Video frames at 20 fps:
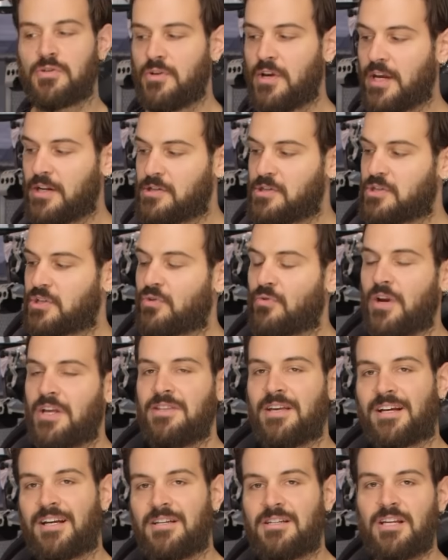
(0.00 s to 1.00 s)
So you get a
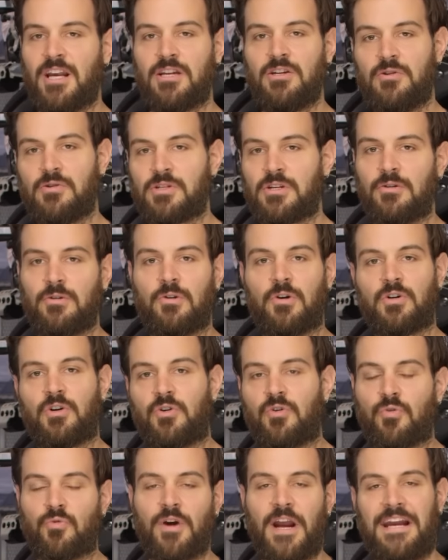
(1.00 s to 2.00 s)
screen that continues to look
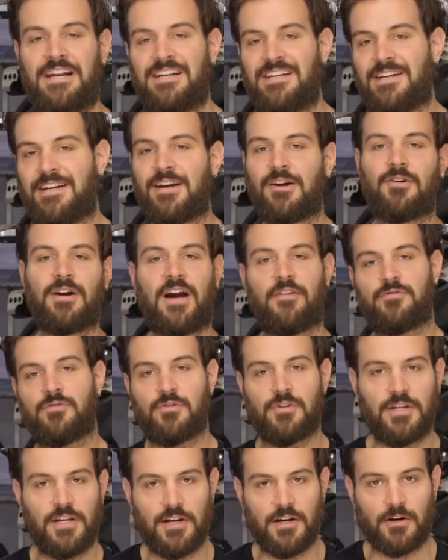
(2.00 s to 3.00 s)
great year
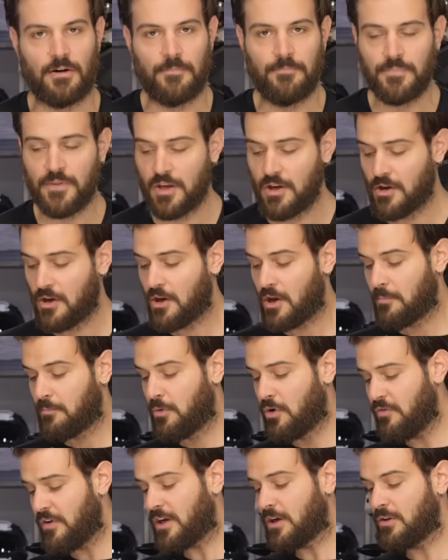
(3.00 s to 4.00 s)
after year.
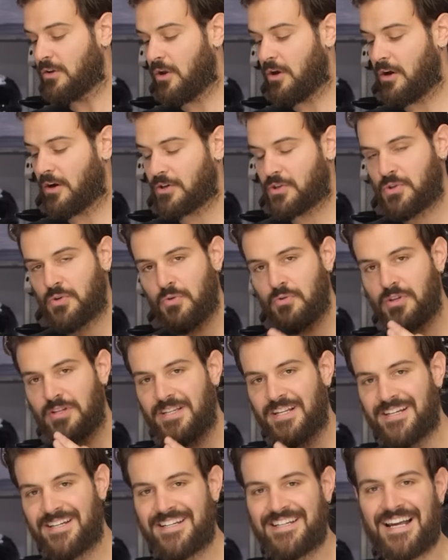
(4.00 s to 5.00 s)
Moving along to the
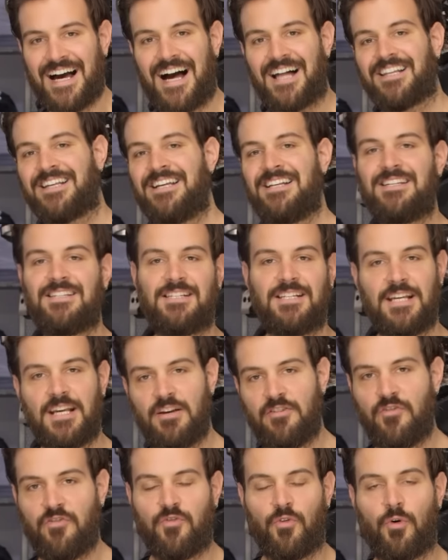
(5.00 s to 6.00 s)
Denali
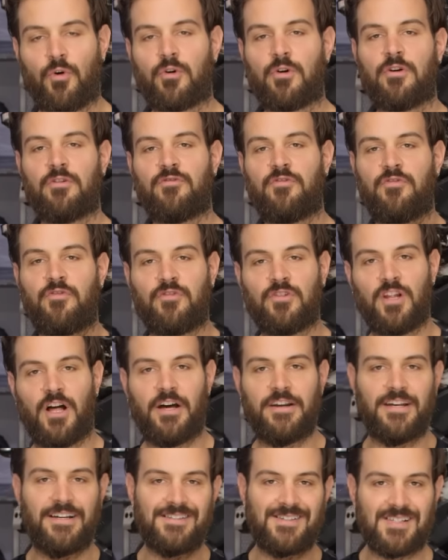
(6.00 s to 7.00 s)
D four
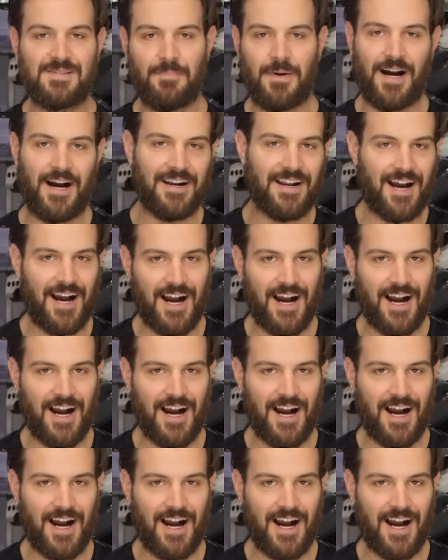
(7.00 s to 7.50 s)
Flood Spot